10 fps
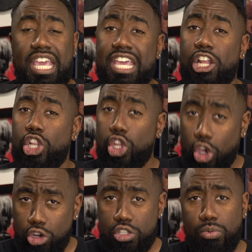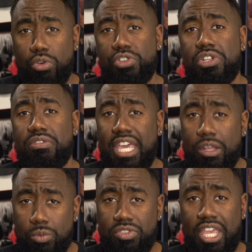and a large portion of
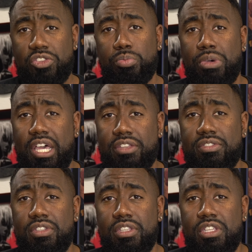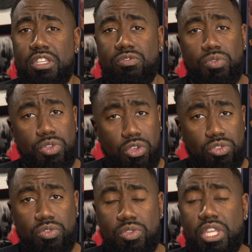that was Xbox. And for
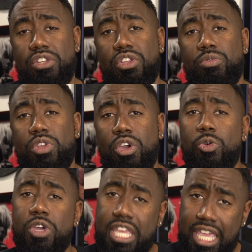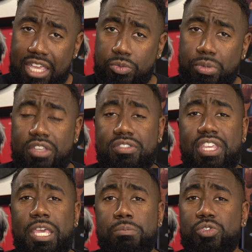those of you that don't know, Xbox
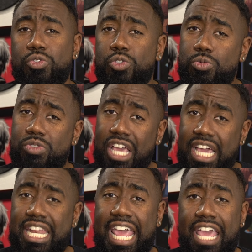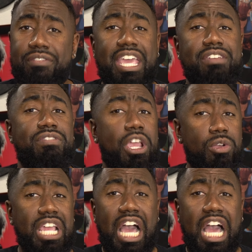games do not have a very